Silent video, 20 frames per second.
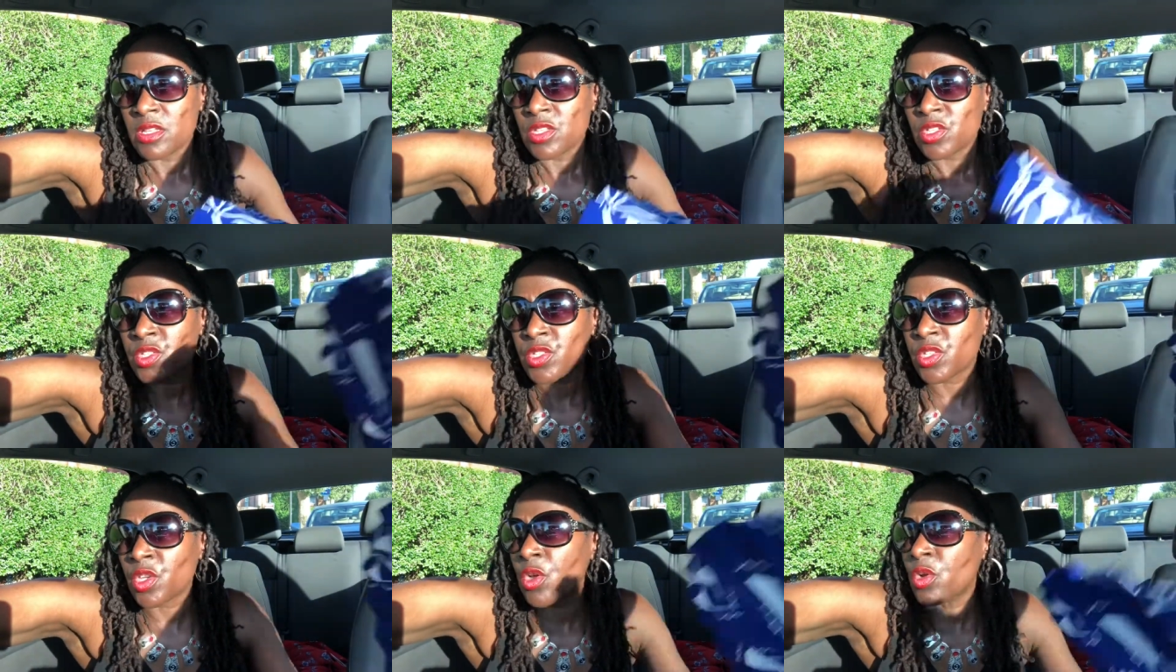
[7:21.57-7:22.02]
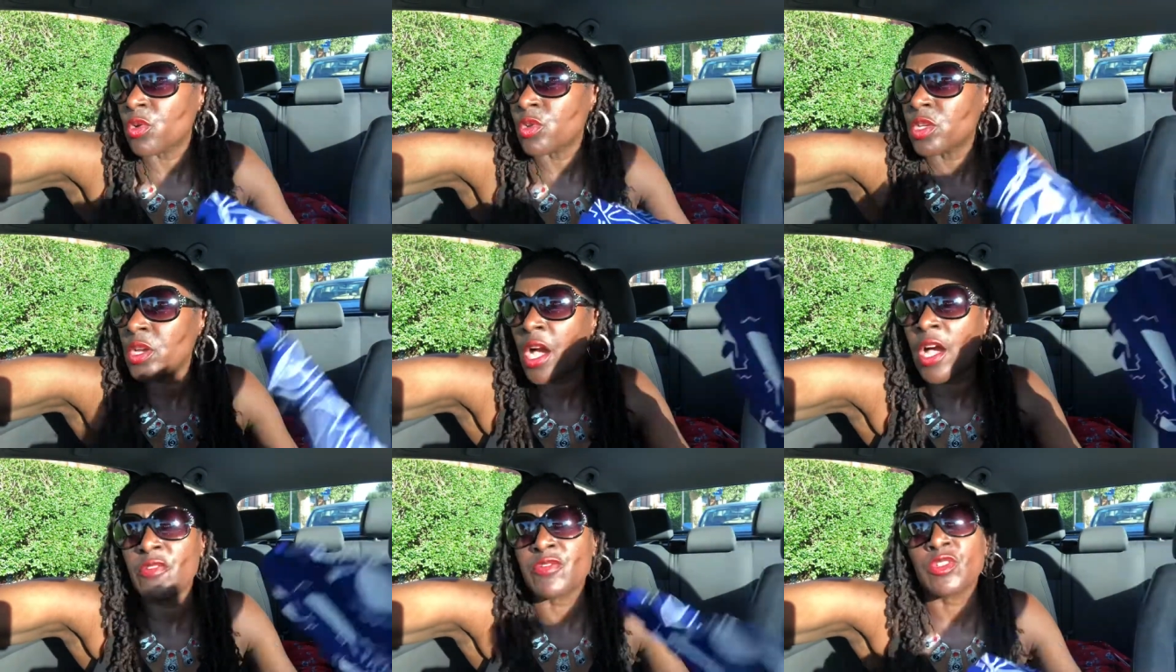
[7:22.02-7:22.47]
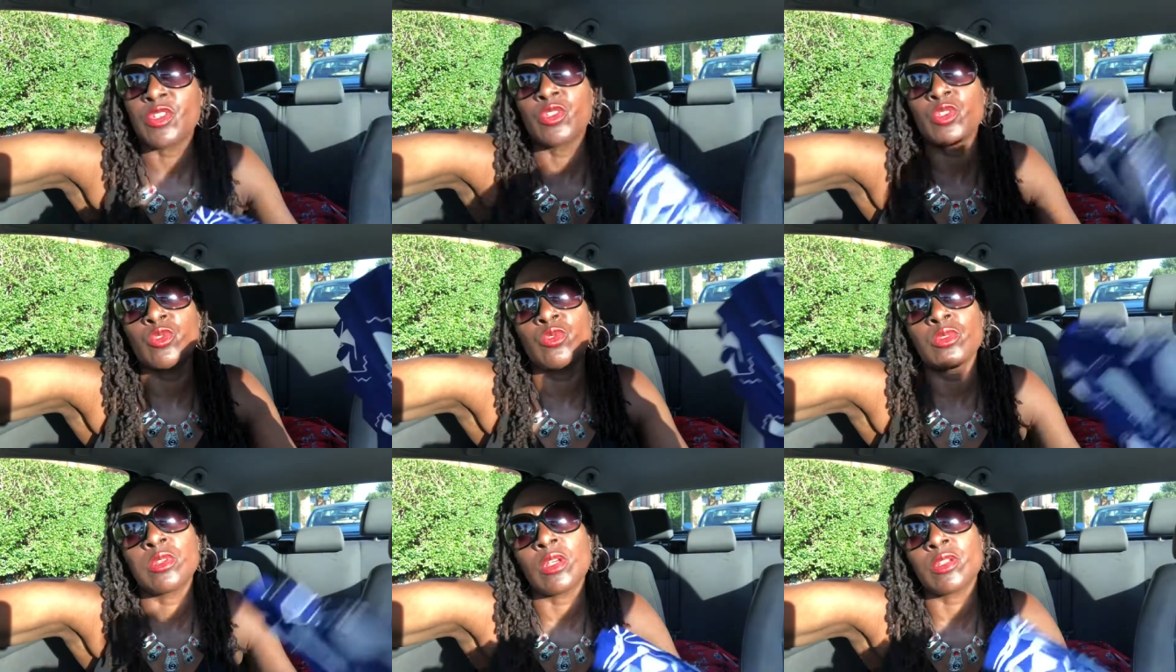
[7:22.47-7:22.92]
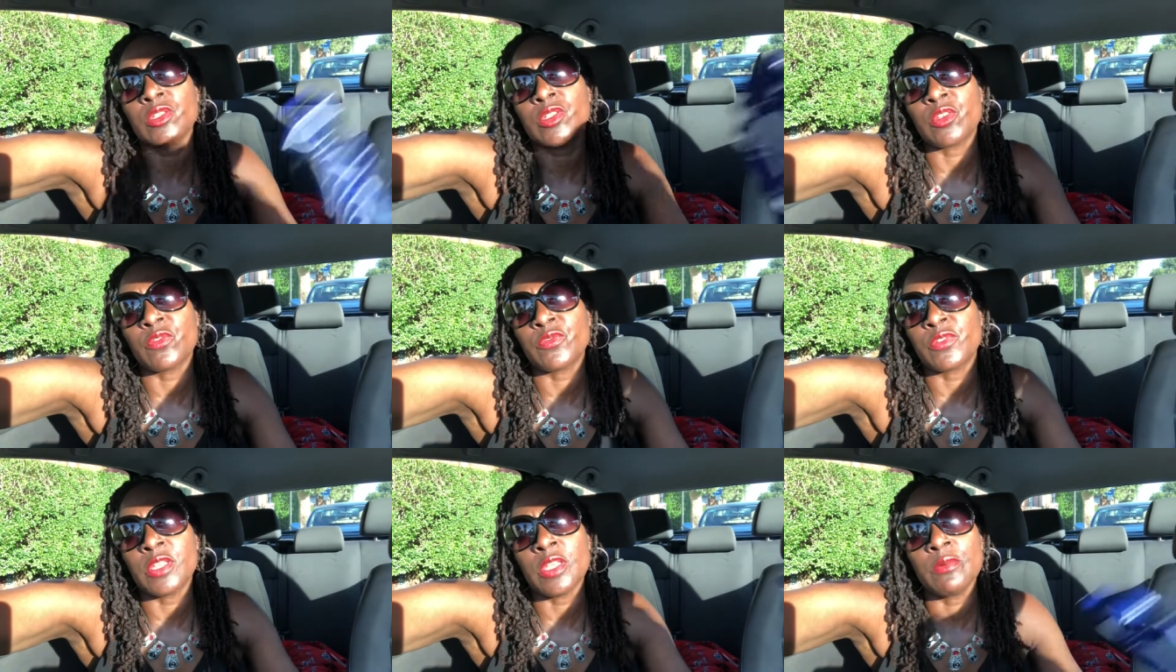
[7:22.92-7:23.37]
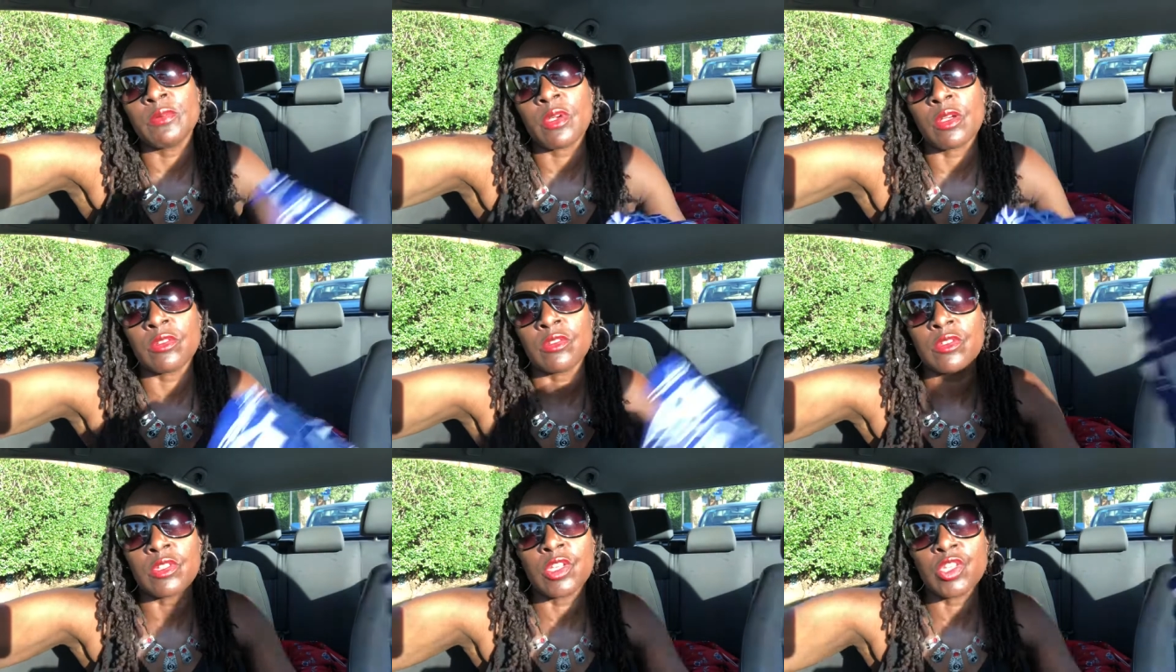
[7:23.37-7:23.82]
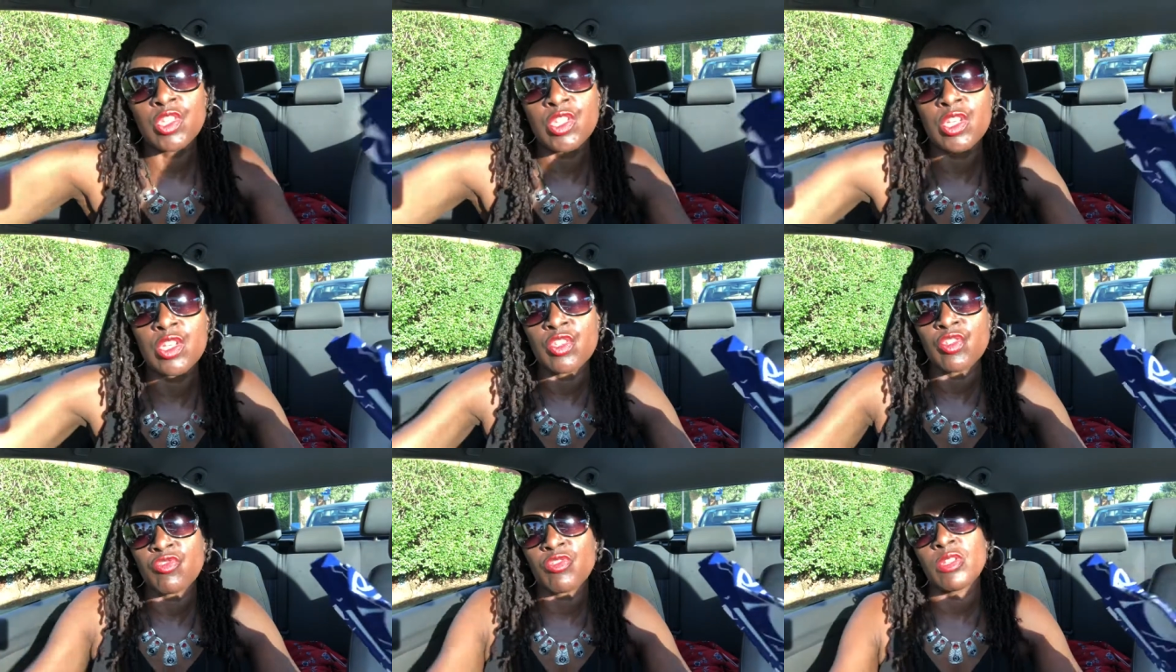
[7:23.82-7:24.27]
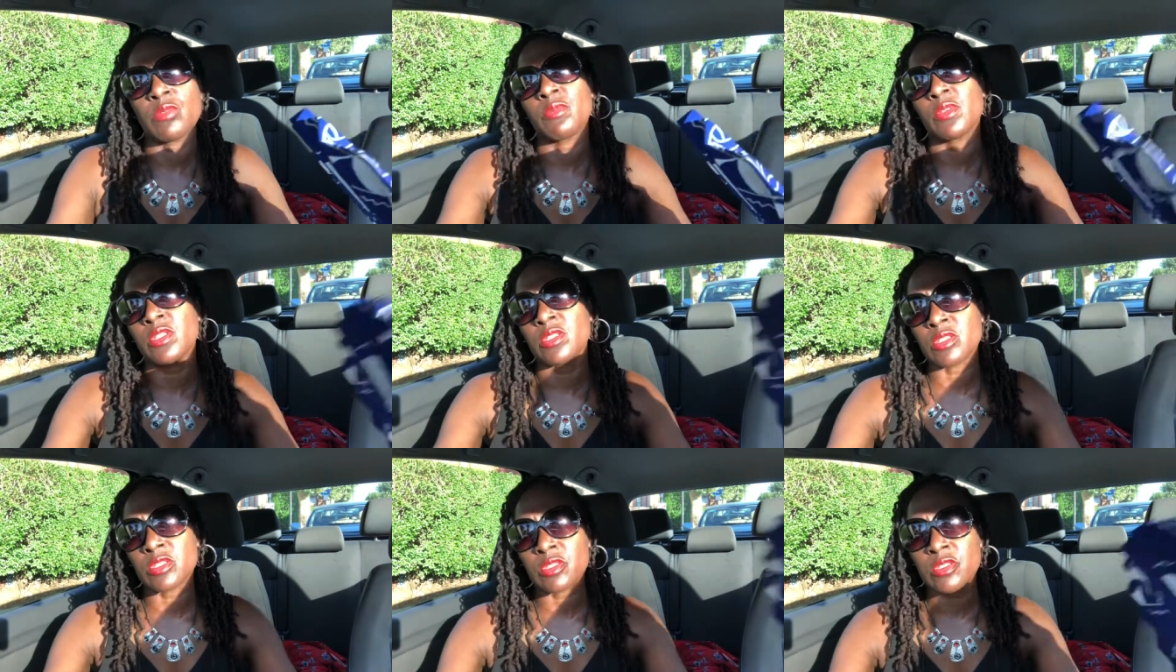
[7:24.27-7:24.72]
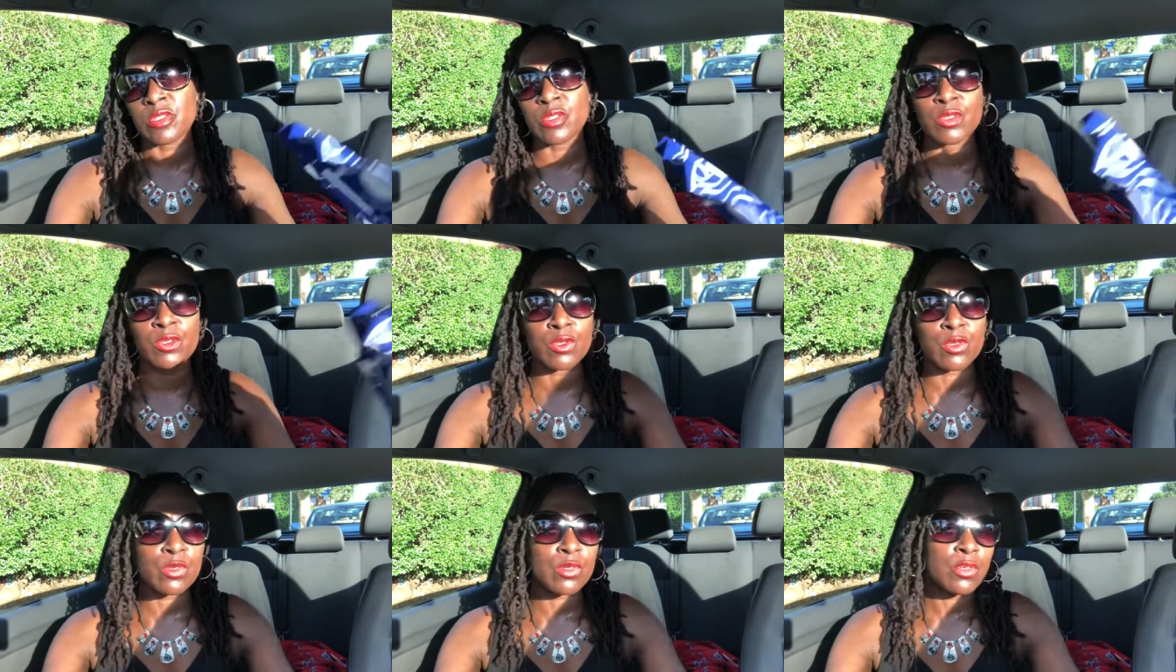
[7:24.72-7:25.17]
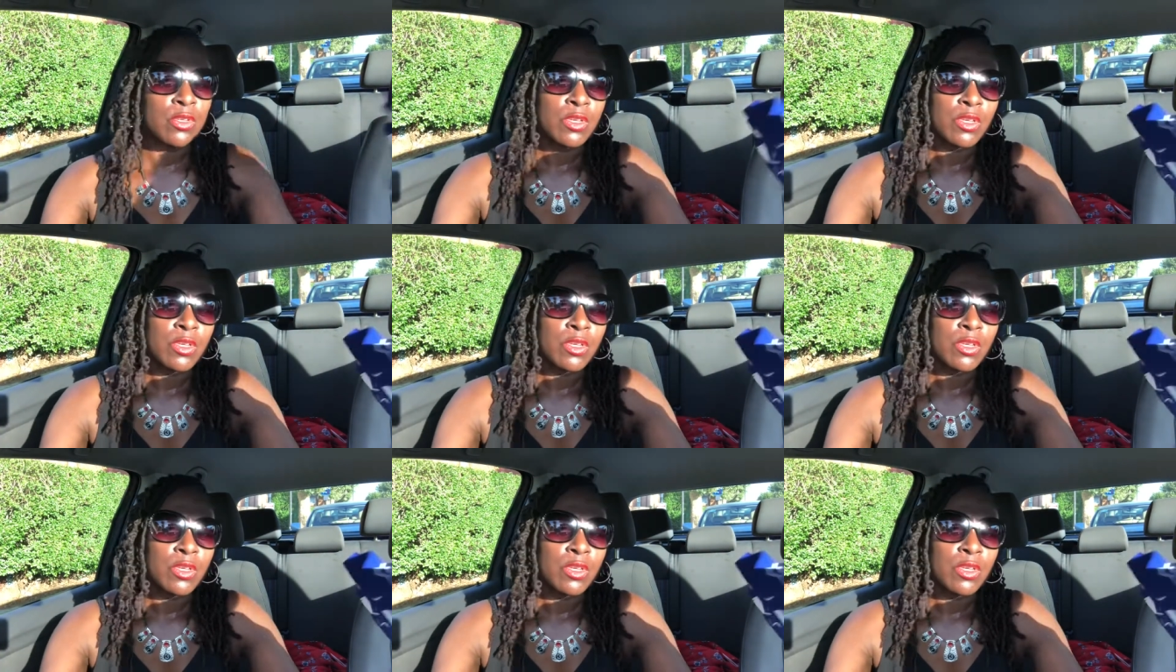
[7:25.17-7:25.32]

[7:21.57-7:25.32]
so you have to do lots of deep conditioning treatments to